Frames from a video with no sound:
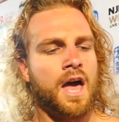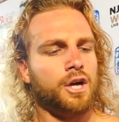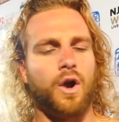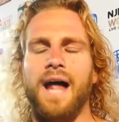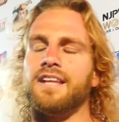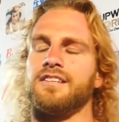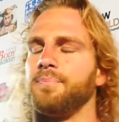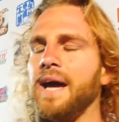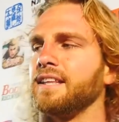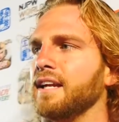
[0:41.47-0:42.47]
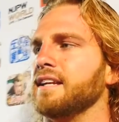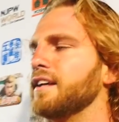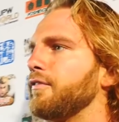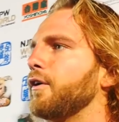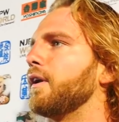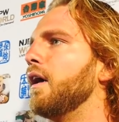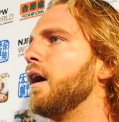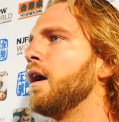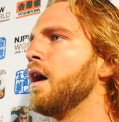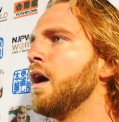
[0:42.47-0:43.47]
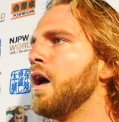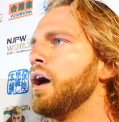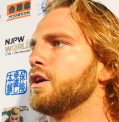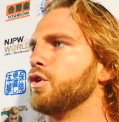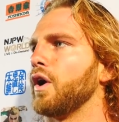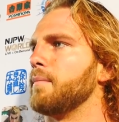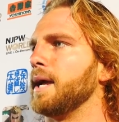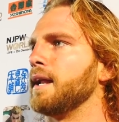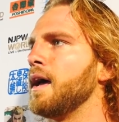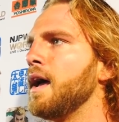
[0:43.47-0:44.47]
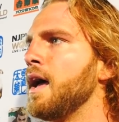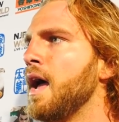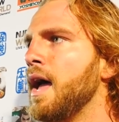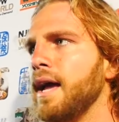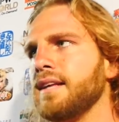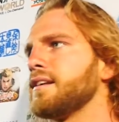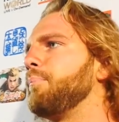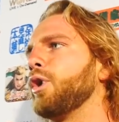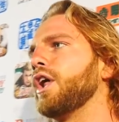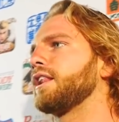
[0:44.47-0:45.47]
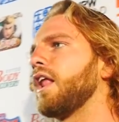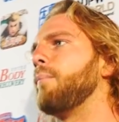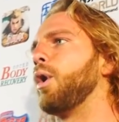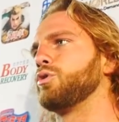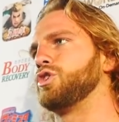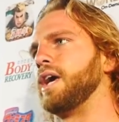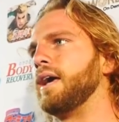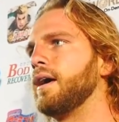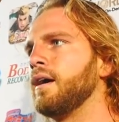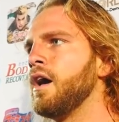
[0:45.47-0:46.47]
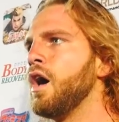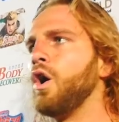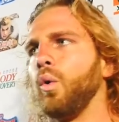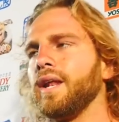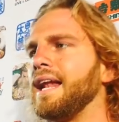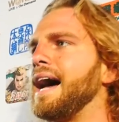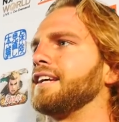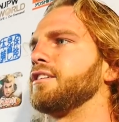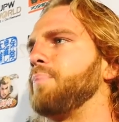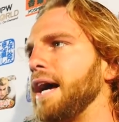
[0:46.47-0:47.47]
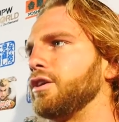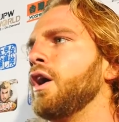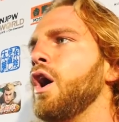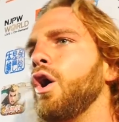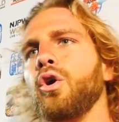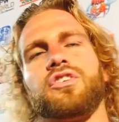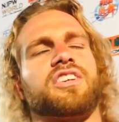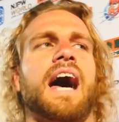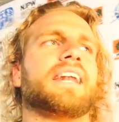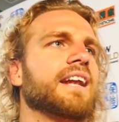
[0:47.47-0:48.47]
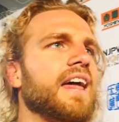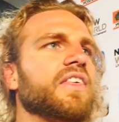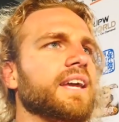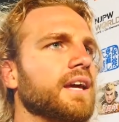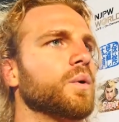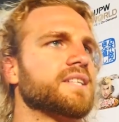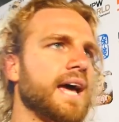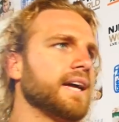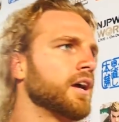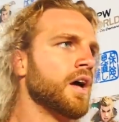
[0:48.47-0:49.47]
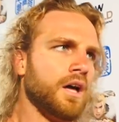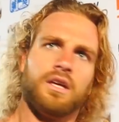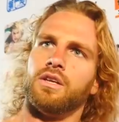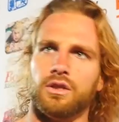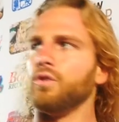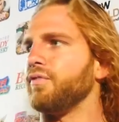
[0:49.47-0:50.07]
You know, I didn't expect any different. You know what I mean? He's a Bullet Club OG. What did I expect? Whose side did I think he would take? You